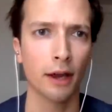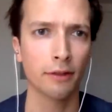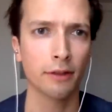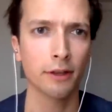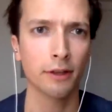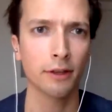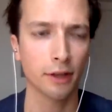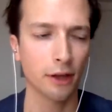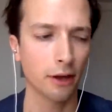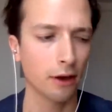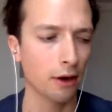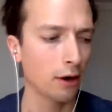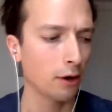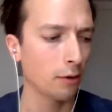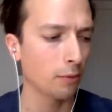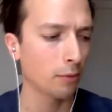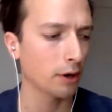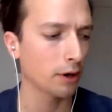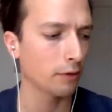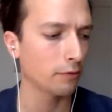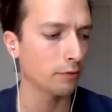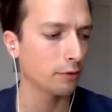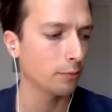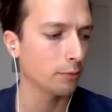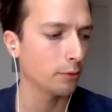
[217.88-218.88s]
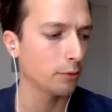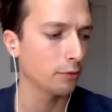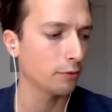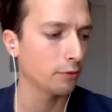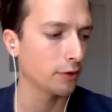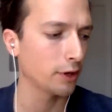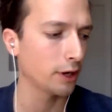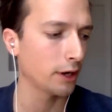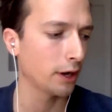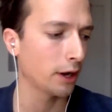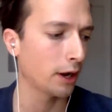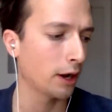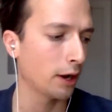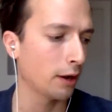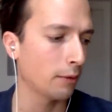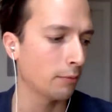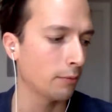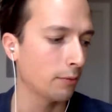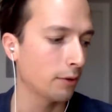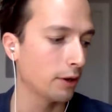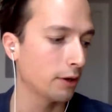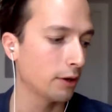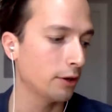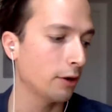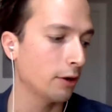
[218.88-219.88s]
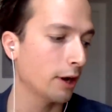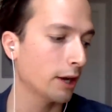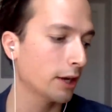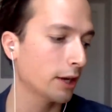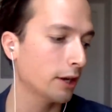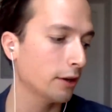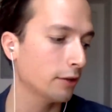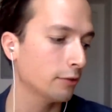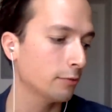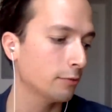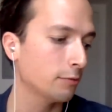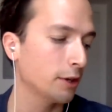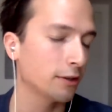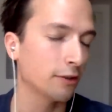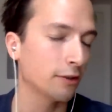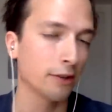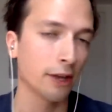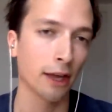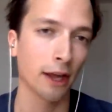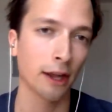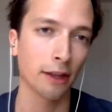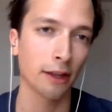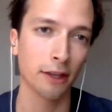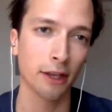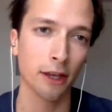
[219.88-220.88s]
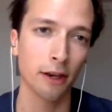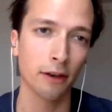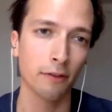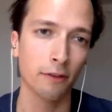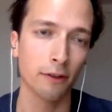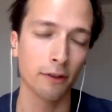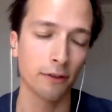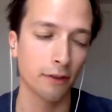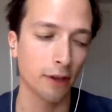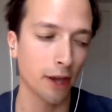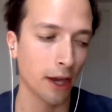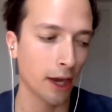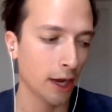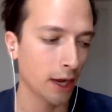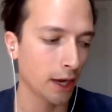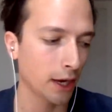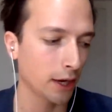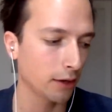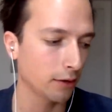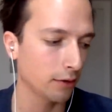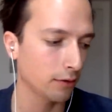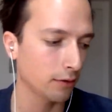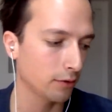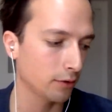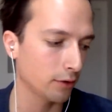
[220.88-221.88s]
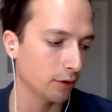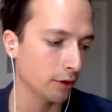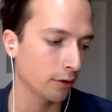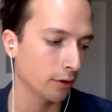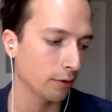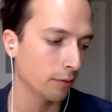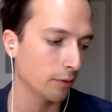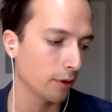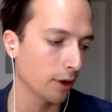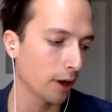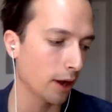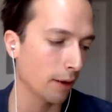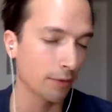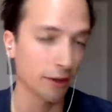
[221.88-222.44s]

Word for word: think they are aware of the movie. Um, you know, I can't speak to that. At the end of the day, you know, not